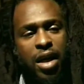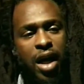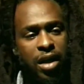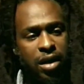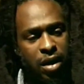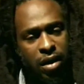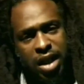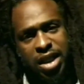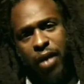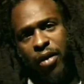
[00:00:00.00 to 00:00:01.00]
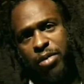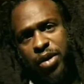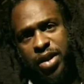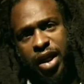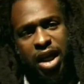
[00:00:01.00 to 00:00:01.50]
And you know, that's how our
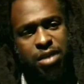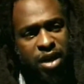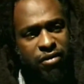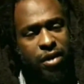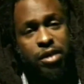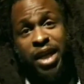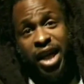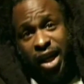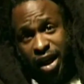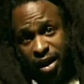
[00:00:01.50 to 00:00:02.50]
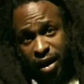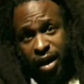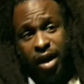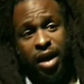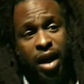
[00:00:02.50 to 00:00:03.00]
music has been from the beginning
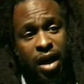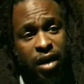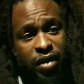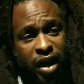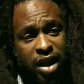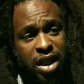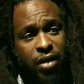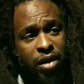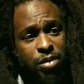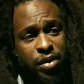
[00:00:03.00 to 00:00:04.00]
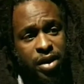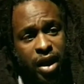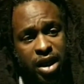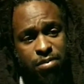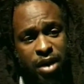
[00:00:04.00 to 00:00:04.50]
and I think that's how our
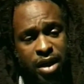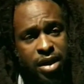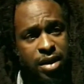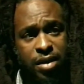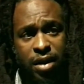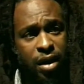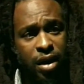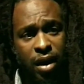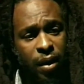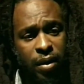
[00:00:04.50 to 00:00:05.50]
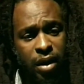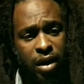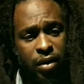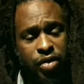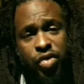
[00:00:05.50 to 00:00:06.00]
music has been, you
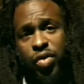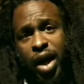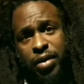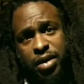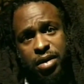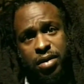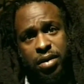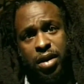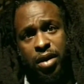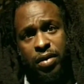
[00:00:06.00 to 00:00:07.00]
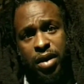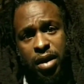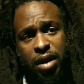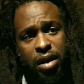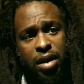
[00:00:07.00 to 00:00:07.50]
know, throughout, you know,
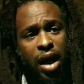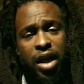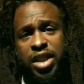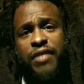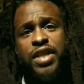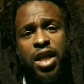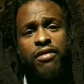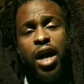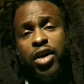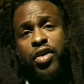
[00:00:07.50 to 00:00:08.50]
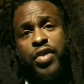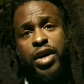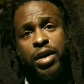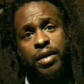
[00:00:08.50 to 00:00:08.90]
the, the, the longevity of our career.